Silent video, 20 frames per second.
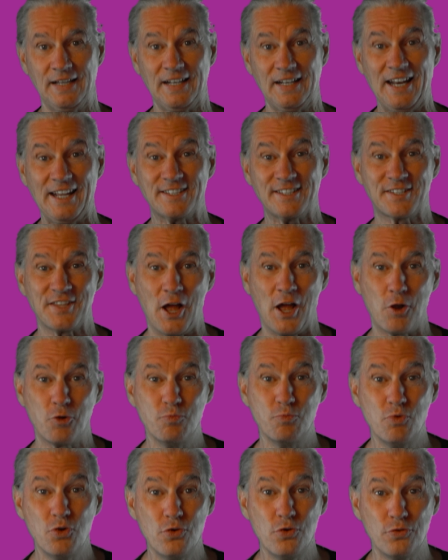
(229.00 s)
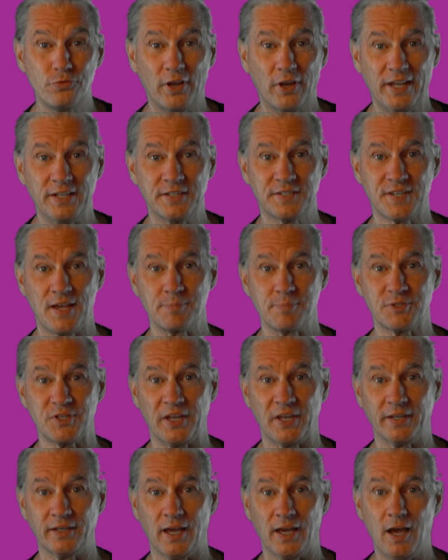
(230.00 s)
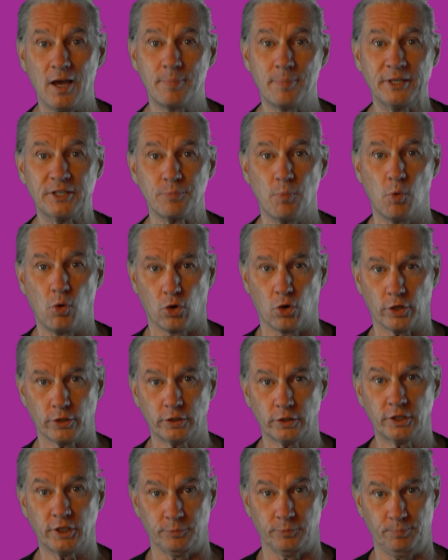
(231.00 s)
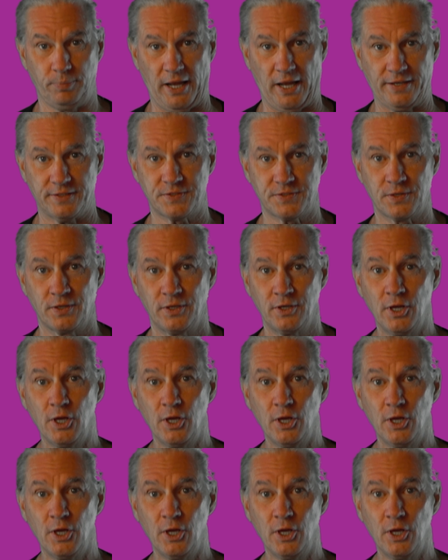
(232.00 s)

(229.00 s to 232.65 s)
Let's now move in something a bit more complex